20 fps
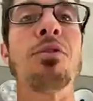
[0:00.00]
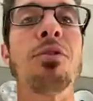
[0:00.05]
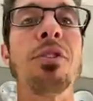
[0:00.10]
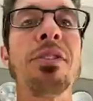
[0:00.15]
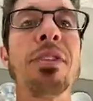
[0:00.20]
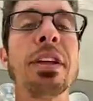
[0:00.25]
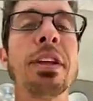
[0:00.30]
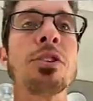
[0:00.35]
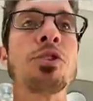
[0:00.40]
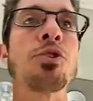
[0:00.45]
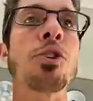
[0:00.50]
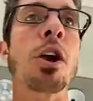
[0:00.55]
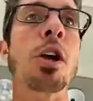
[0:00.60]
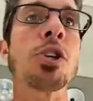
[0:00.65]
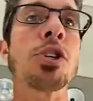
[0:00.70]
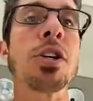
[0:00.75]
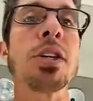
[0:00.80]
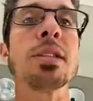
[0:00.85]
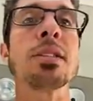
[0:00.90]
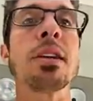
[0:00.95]
reading the
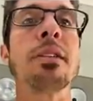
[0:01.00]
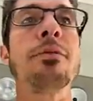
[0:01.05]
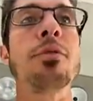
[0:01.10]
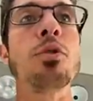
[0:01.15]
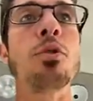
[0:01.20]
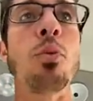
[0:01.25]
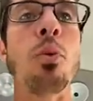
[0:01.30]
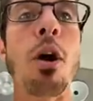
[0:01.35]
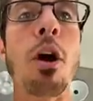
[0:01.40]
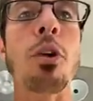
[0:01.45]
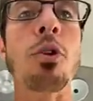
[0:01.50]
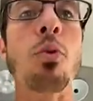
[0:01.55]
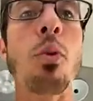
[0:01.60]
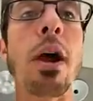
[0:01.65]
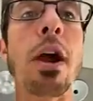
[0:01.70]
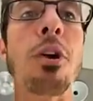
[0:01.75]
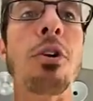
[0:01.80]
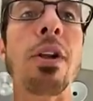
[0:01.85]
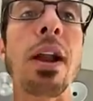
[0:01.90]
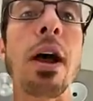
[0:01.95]
instructions, if you
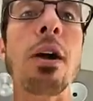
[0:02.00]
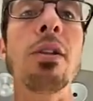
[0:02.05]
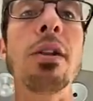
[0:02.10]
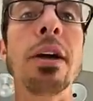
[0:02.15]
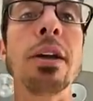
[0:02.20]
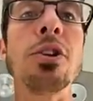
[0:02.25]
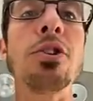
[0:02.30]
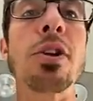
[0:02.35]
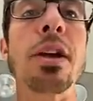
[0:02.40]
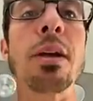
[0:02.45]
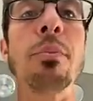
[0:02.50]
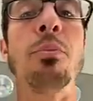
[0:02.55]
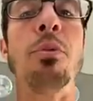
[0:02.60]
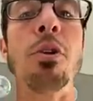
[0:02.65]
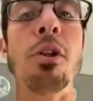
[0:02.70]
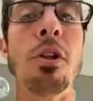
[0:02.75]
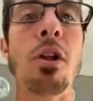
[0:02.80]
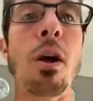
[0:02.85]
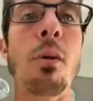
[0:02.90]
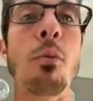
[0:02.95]
hardwire an outlet, you can
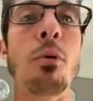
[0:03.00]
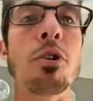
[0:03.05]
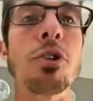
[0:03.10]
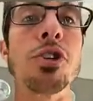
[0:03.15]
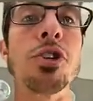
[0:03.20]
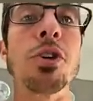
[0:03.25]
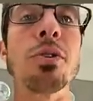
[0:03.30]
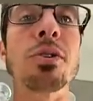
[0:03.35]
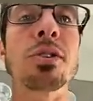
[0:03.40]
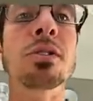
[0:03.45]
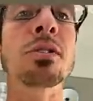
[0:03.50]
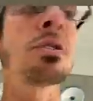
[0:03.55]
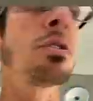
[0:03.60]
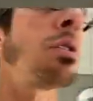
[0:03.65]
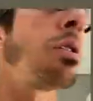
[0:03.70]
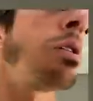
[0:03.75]
pull a lot more juice